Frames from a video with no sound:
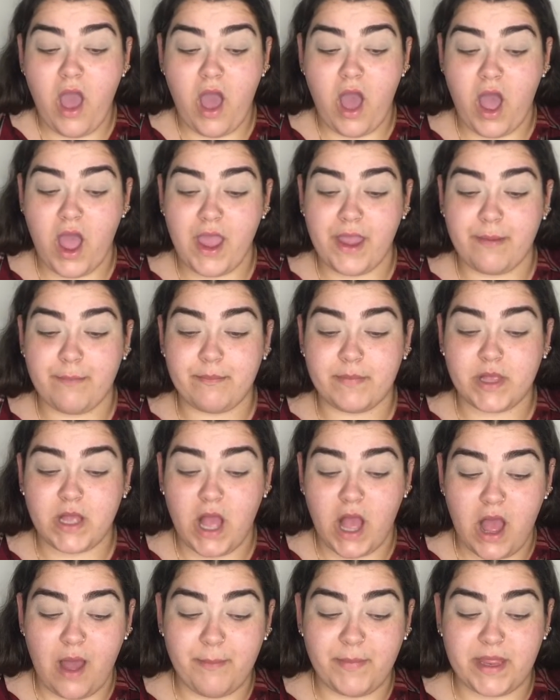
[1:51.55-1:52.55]
I'm
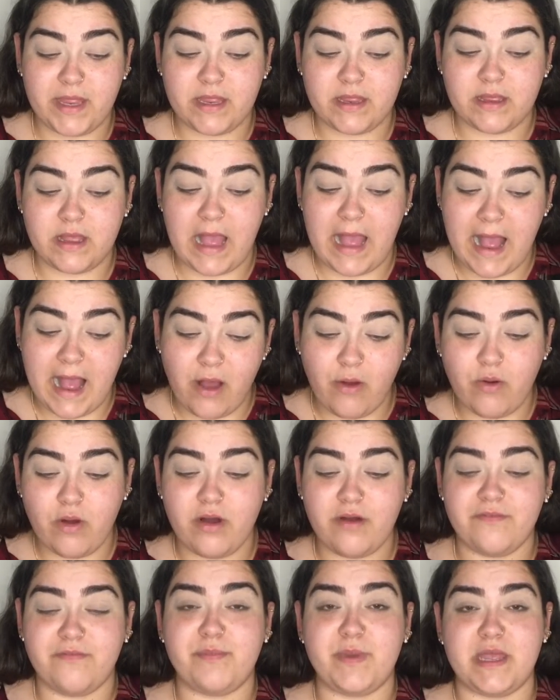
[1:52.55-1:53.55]
coming out
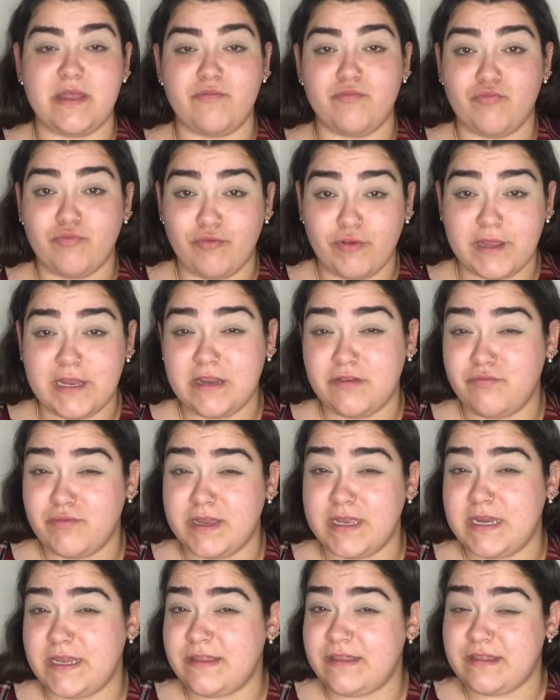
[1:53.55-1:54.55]
of being really,
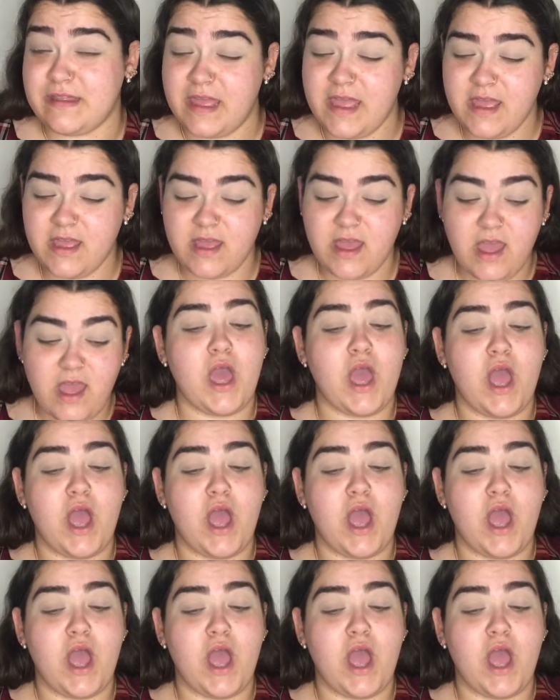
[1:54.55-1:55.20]
really sick.